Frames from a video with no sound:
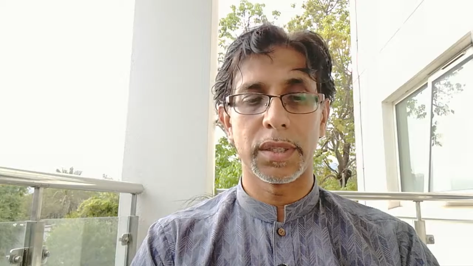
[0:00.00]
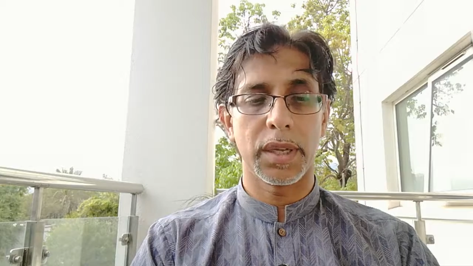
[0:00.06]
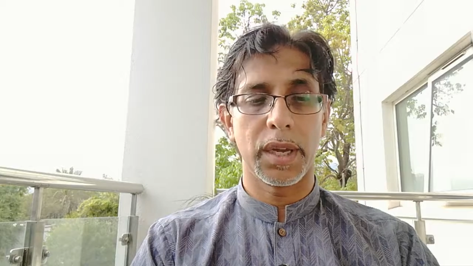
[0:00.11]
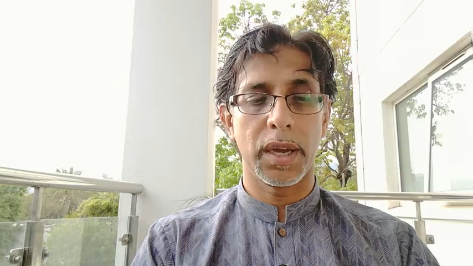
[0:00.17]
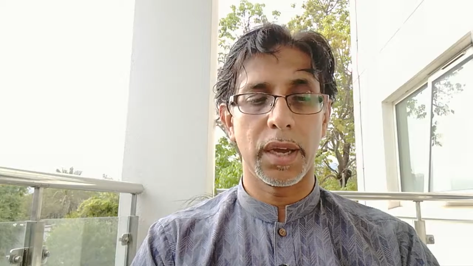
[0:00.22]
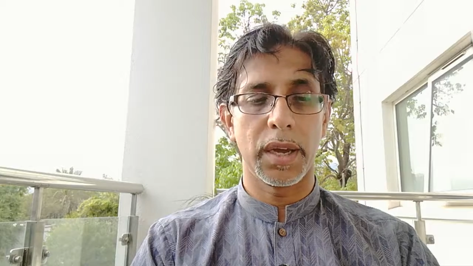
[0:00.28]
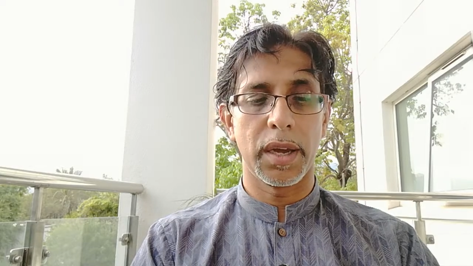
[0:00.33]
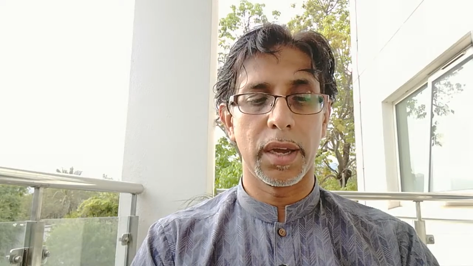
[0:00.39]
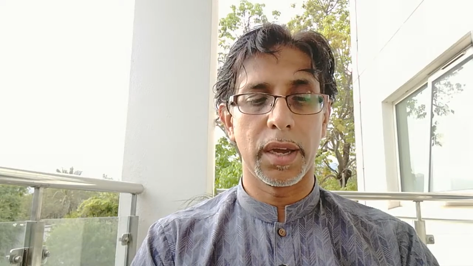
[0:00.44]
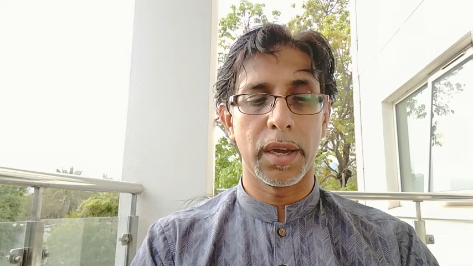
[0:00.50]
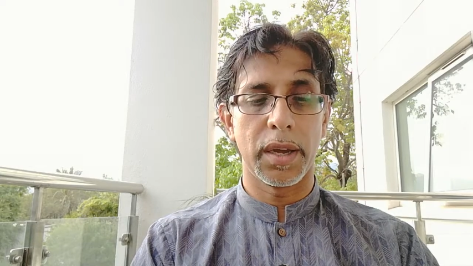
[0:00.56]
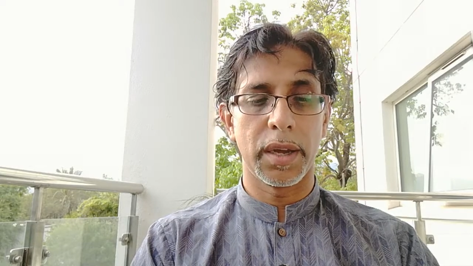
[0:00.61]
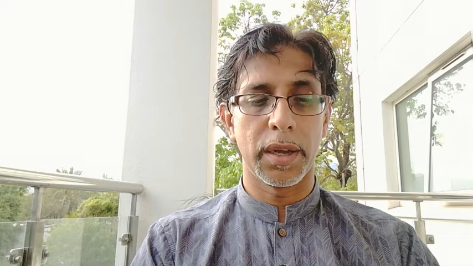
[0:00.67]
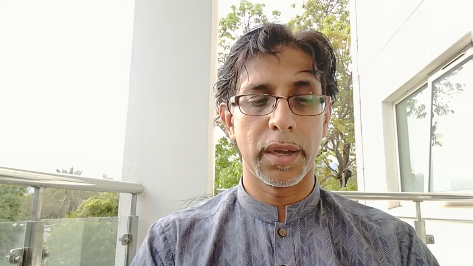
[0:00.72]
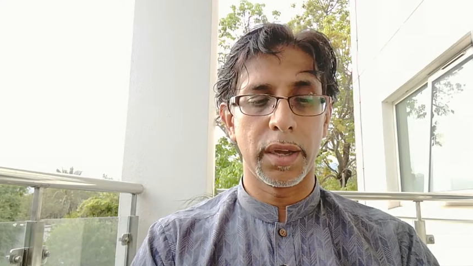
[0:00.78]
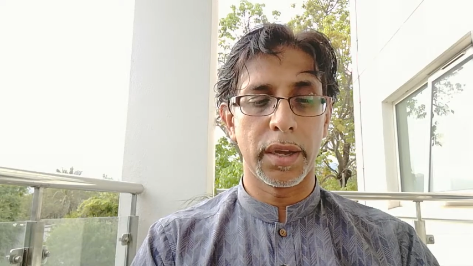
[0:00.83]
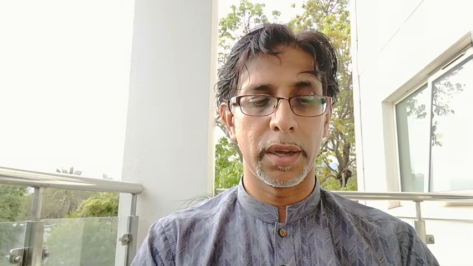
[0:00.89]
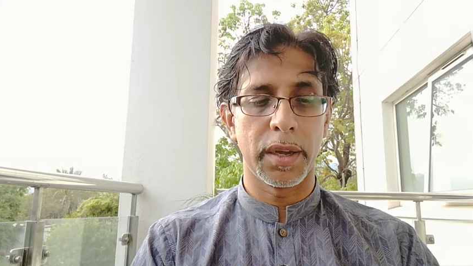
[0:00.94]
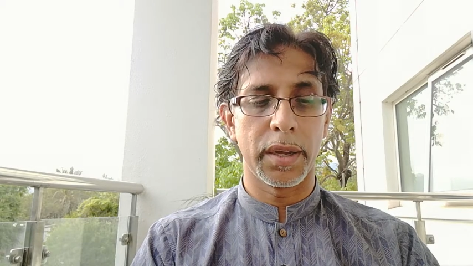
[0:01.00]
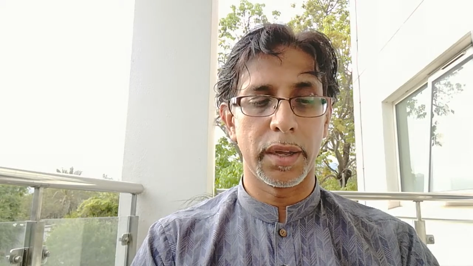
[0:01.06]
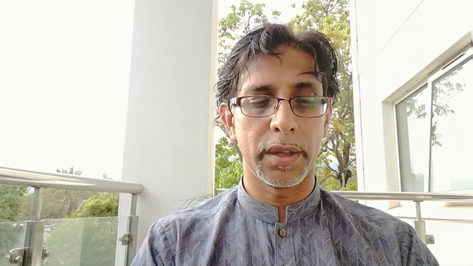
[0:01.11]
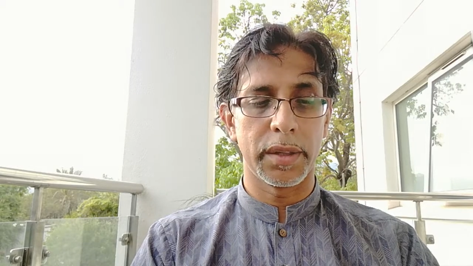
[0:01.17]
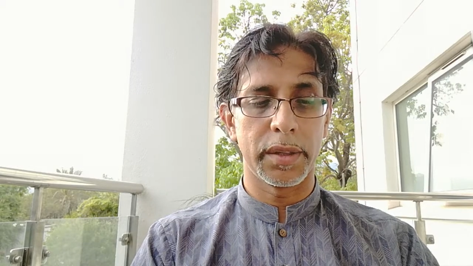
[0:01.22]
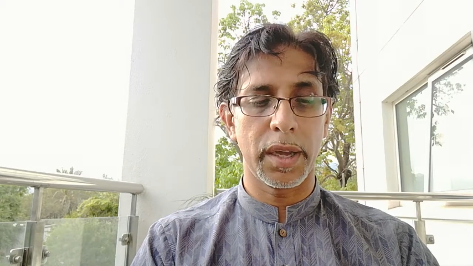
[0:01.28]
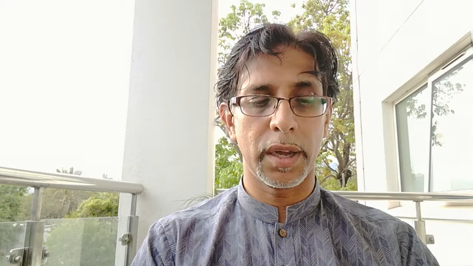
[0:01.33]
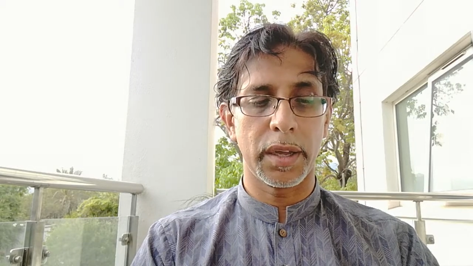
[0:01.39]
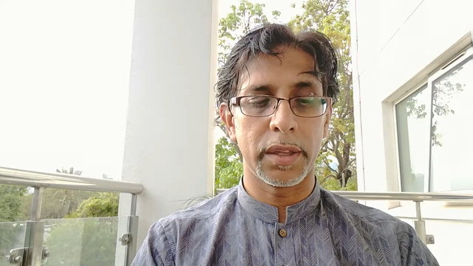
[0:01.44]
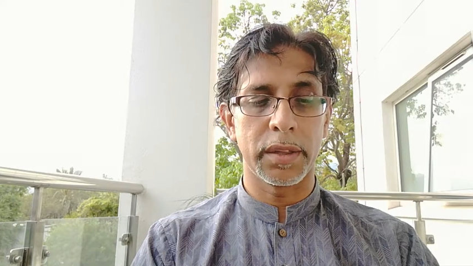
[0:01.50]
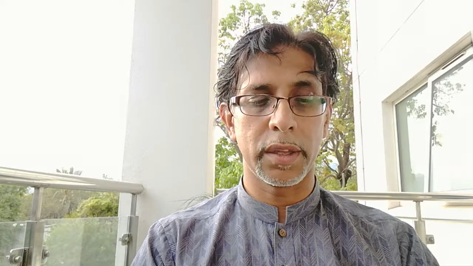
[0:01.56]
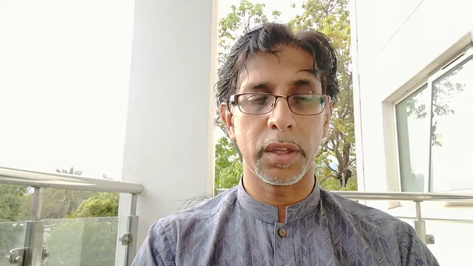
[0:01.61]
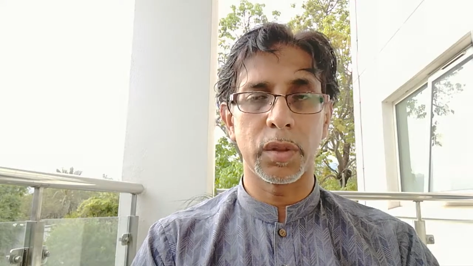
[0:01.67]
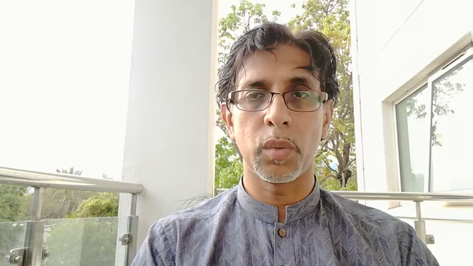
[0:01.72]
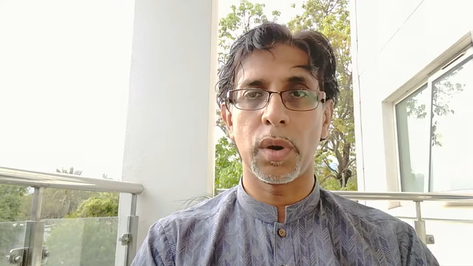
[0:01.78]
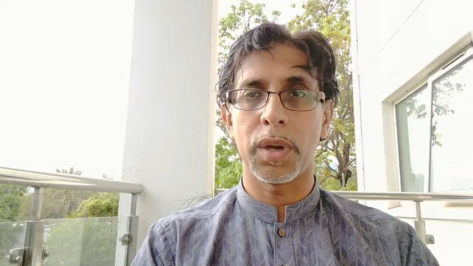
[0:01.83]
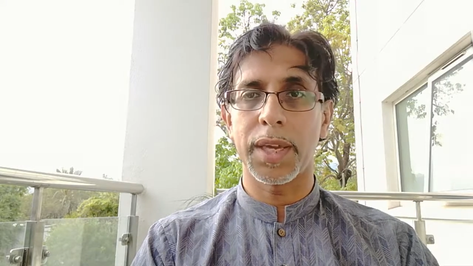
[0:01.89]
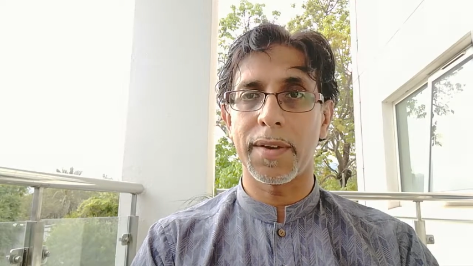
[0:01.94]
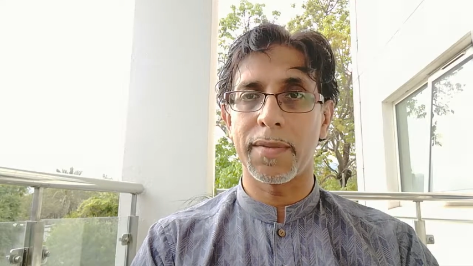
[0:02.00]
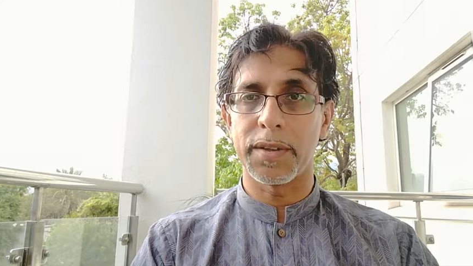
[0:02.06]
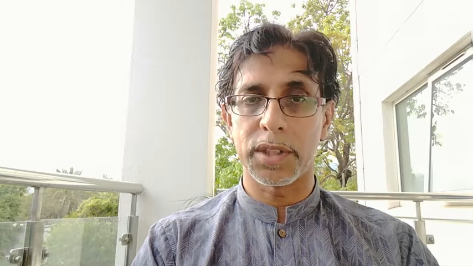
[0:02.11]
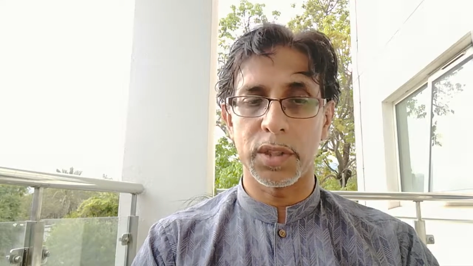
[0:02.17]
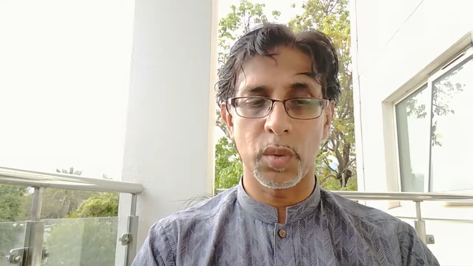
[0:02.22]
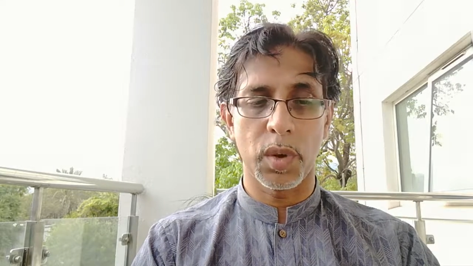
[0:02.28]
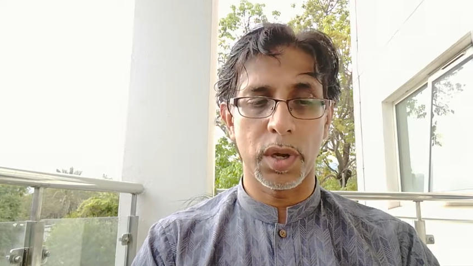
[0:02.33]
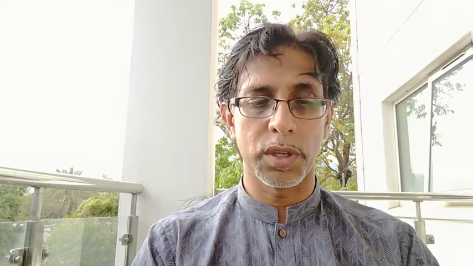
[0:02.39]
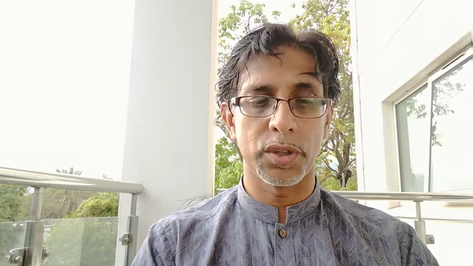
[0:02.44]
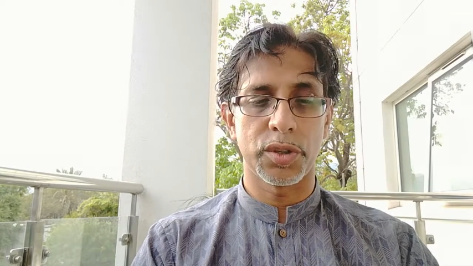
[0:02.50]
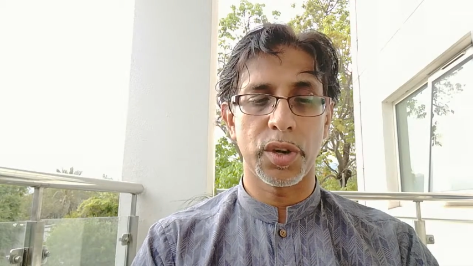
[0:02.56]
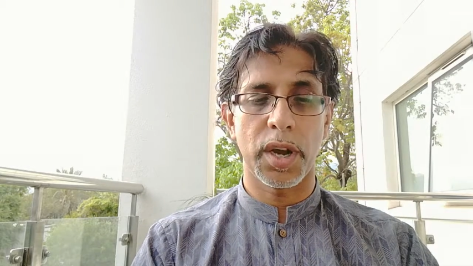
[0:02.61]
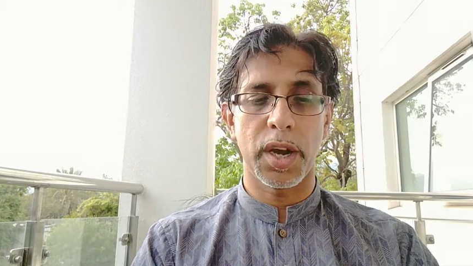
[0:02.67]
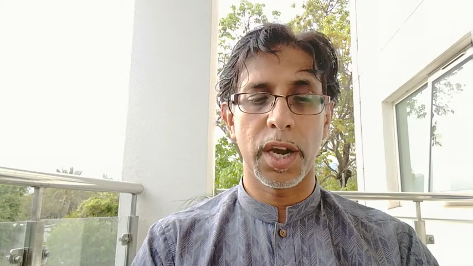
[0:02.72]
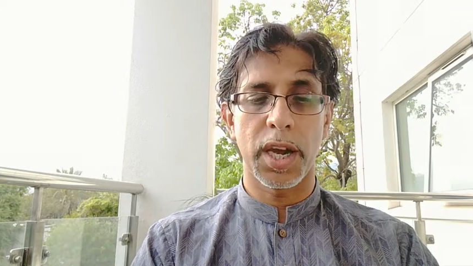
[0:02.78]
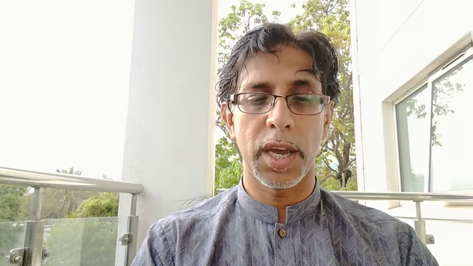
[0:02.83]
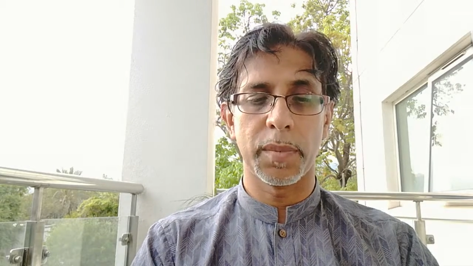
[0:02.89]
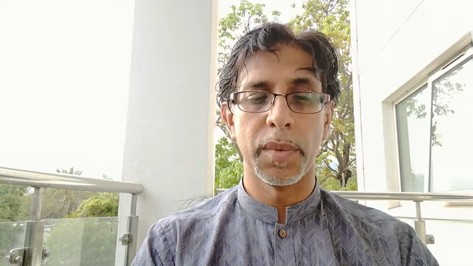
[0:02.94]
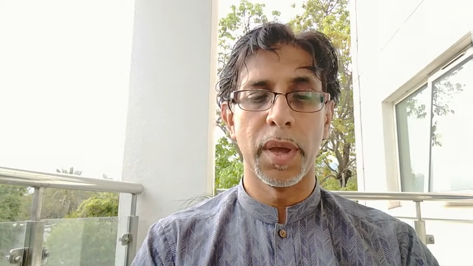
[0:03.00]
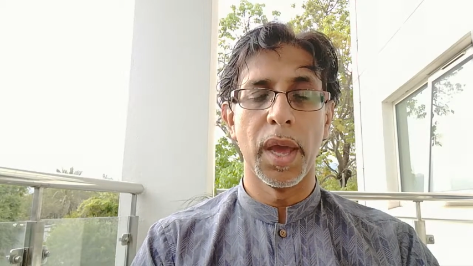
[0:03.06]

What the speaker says: the Nadwa given to one tribe.